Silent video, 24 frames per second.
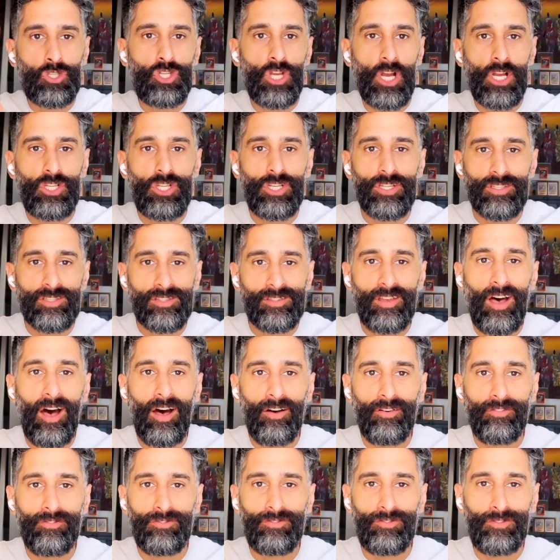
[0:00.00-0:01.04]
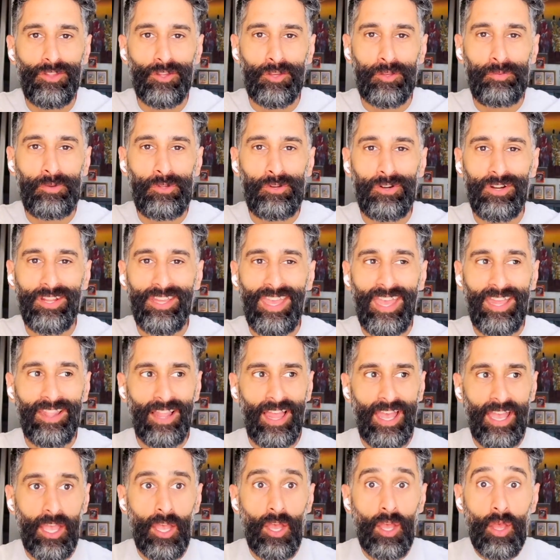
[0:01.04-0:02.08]
judges of the community. And
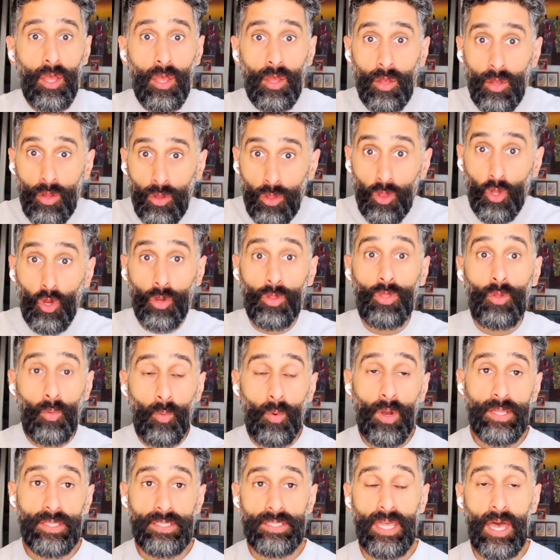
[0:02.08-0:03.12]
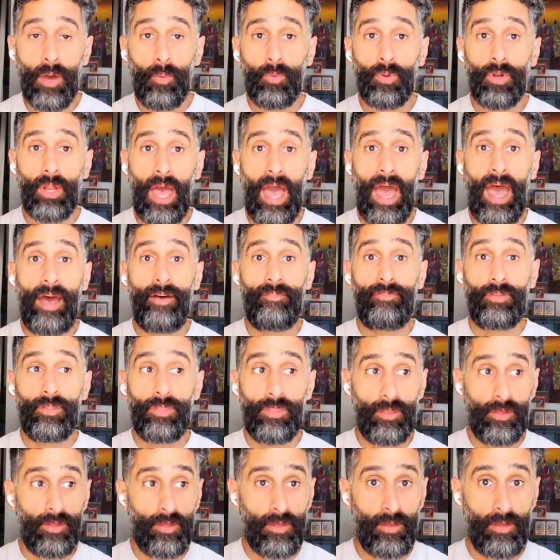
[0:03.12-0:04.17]
like, you're the ones that would have
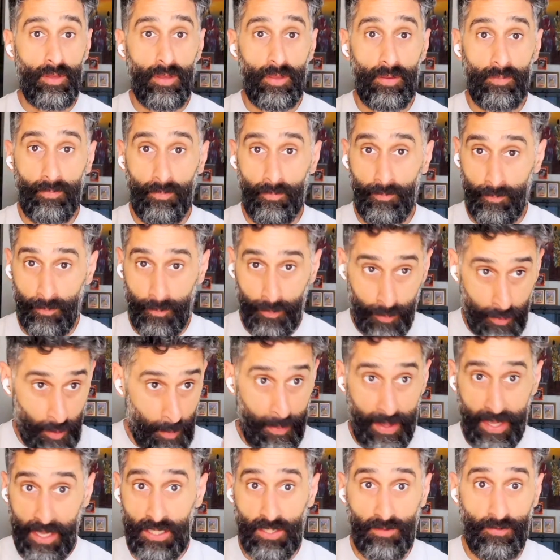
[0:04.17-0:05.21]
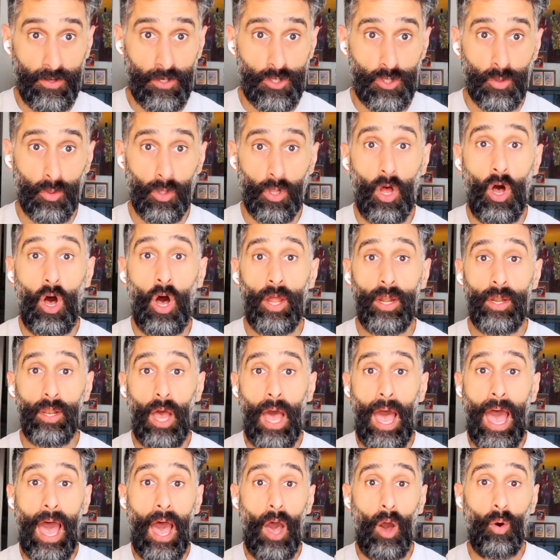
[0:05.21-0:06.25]
the biggest visual on
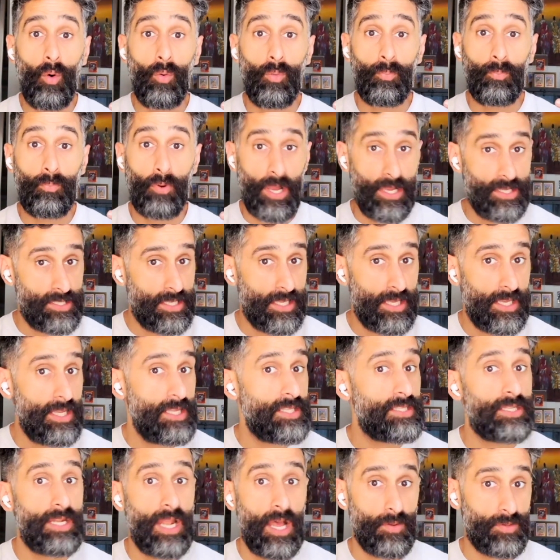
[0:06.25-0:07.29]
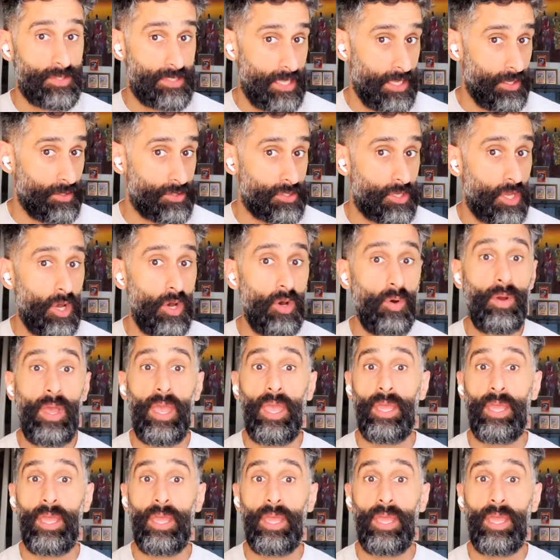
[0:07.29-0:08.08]
how pricing is and how sales go.